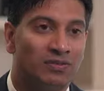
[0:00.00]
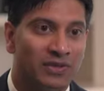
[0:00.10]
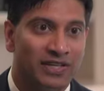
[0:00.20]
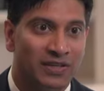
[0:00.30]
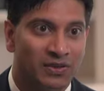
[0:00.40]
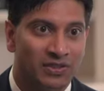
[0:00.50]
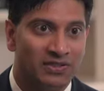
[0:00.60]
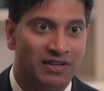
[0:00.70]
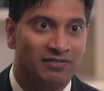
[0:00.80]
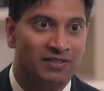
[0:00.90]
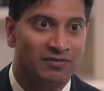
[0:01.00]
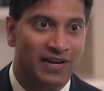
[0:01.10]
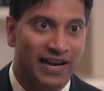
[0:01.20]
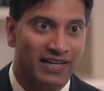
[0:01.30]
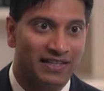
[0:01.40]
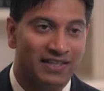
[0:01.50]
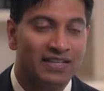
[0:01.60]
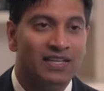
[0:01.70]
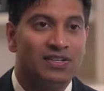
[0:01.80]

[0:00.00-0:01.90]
that we know is definite for acne.